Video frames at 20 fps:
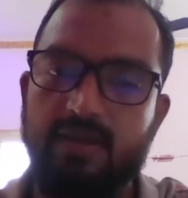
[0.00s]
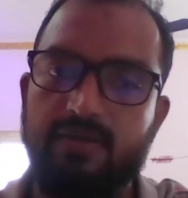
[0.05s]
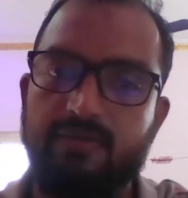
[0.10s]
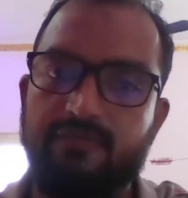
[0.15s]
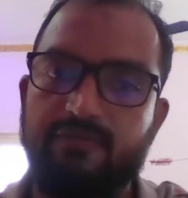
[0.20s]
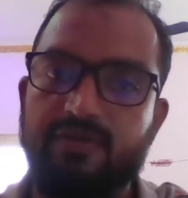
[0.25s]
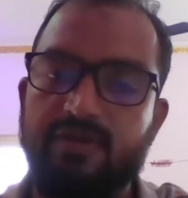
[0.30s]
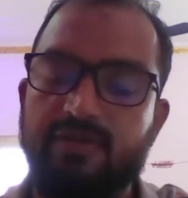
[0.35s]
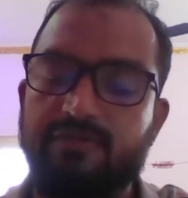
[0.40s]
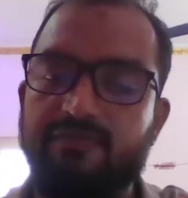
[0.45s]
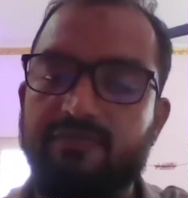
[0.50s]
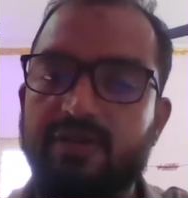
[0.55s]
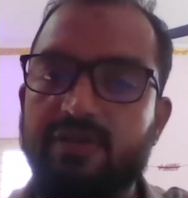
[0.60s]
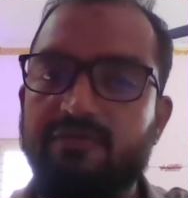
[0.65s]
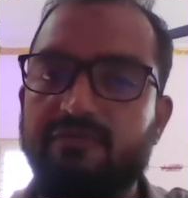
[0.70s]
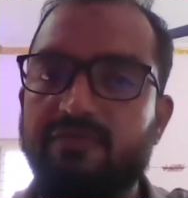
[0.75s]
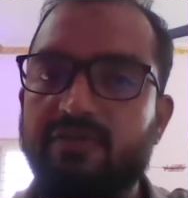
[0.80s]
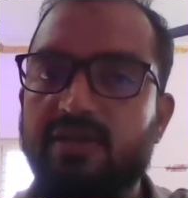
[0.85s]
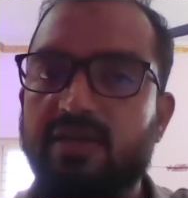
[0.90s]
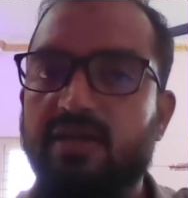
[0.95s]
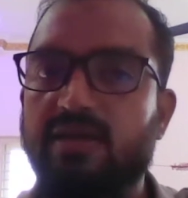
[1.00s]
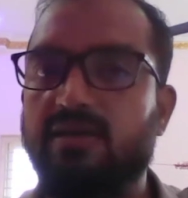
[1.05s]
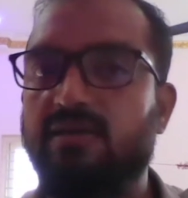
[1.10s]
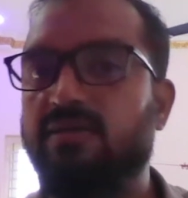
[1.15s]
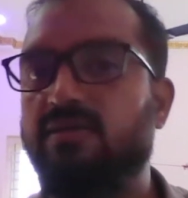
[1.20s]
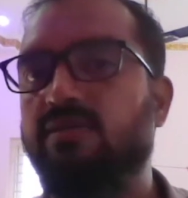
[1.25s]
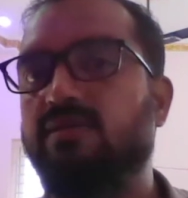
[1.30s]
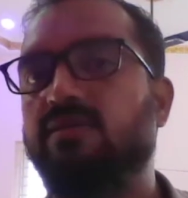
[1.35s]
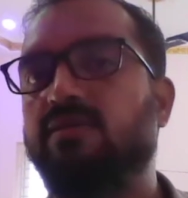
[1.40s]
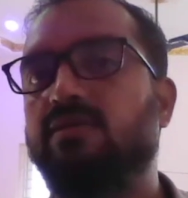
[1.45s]
when we
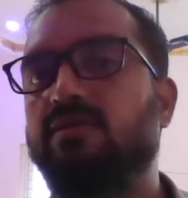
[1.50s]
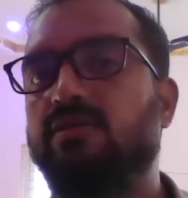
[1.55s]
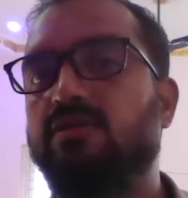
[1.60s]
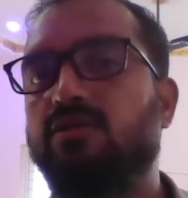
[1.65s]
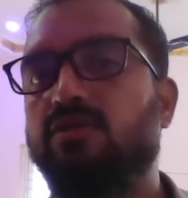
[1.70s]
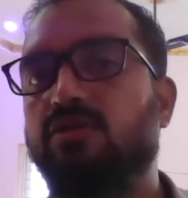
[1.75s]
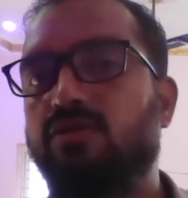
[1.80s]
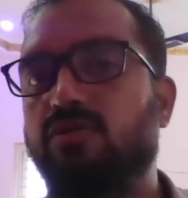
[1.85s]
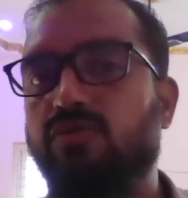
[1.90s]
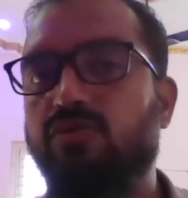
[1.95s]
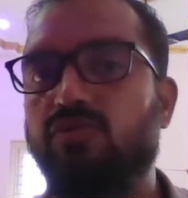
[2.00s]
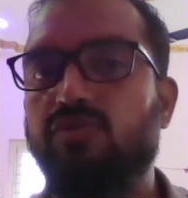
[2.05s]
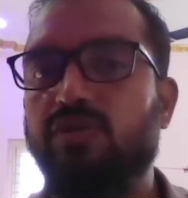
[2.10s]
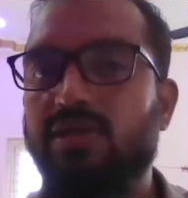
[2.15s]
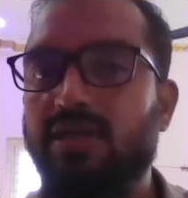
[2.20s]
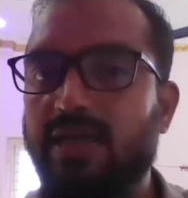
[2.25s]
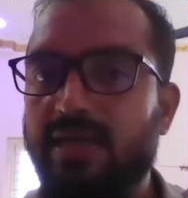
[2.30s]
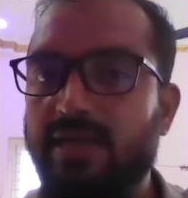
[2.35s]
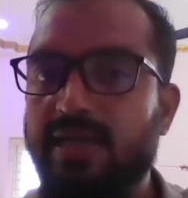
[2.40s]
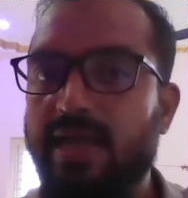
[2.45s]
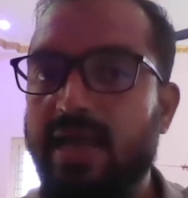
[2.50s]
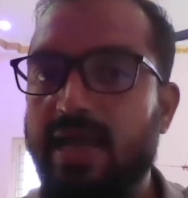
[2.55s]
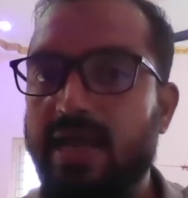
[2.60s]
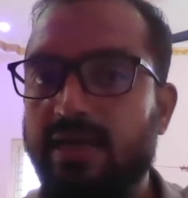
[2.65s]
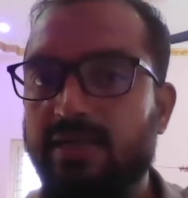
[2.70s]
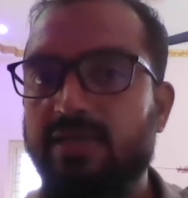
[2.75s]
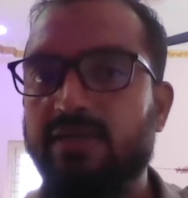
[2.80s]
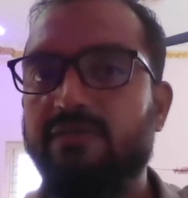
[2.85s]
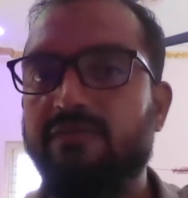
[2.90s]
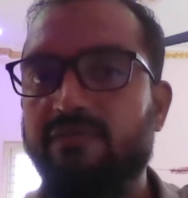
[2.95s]
are doing any
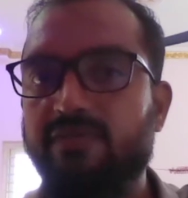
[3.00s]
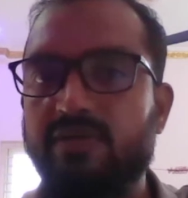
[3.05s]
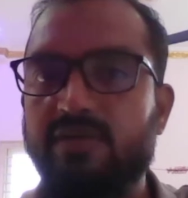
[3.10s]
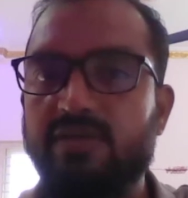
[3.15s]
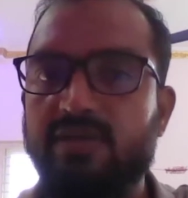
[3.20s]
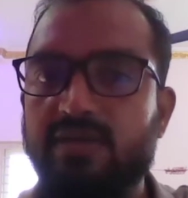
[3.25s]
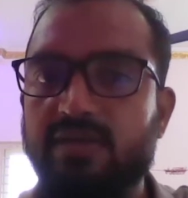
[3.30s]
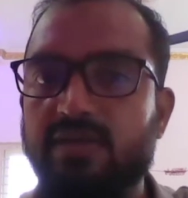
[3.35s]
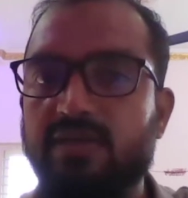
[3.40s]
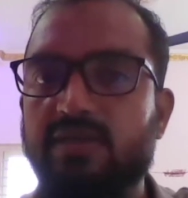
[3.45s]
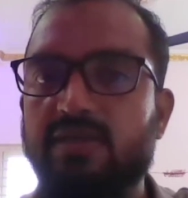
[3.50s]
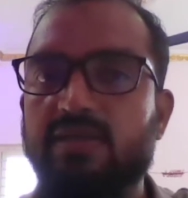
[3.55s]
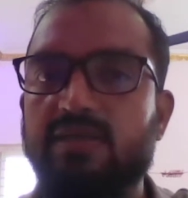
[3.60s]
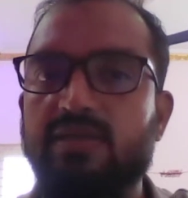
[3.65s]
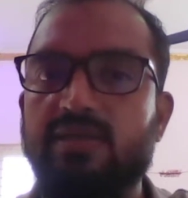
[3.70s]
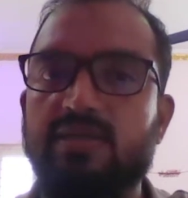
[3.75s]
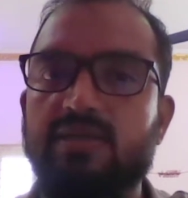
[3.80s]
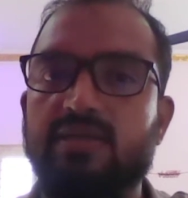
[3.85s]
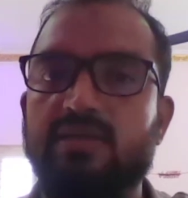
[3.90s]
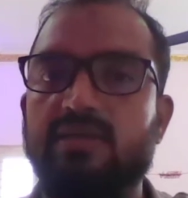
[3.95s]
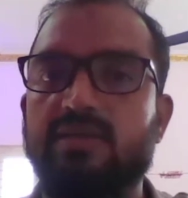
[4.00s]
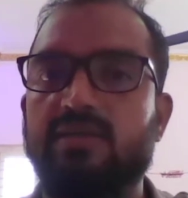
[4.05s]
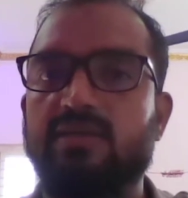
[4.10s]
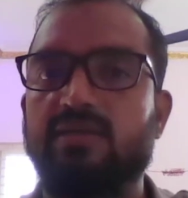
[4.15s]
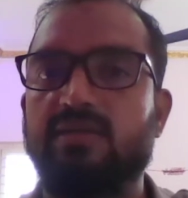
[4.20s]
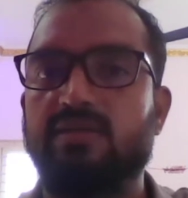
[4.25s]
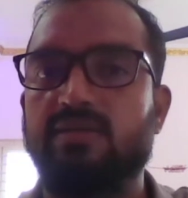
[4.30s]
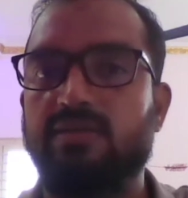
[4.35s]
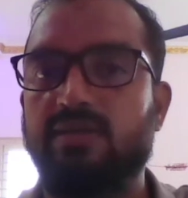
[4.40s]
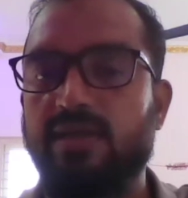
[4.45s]
activity in
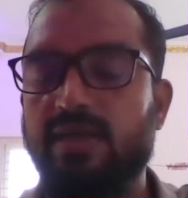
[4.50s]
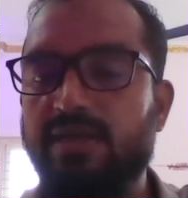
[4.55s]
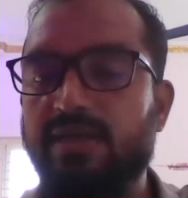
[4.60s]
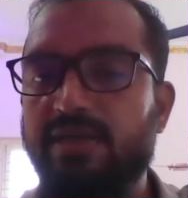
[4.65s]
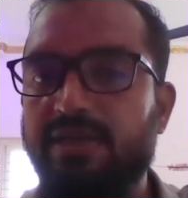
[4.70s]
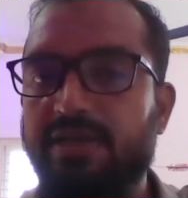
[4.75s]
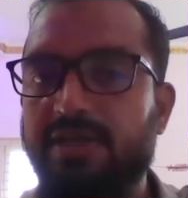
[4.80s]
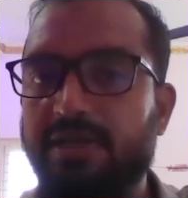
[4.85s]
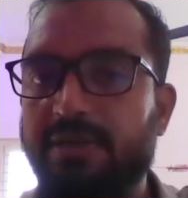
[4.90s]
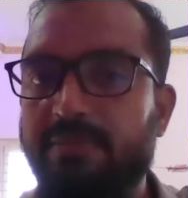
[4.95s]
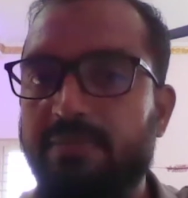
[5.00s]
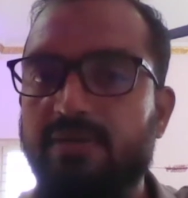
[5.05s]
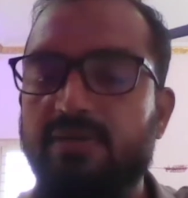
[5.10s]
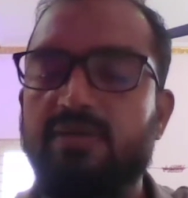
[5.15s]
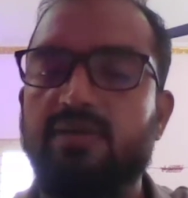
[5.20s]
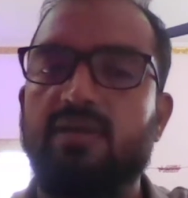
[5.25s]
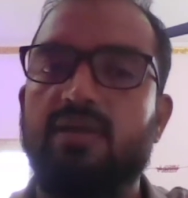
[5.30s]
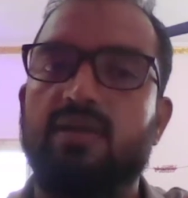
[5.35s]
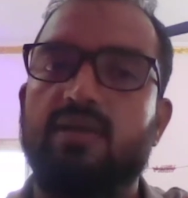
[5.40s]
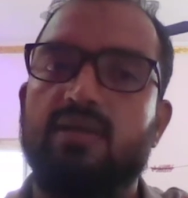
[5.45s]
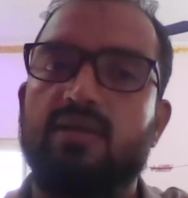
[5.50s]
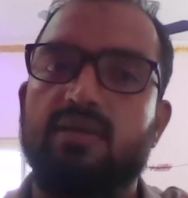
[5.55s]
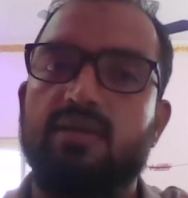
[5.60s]
any table,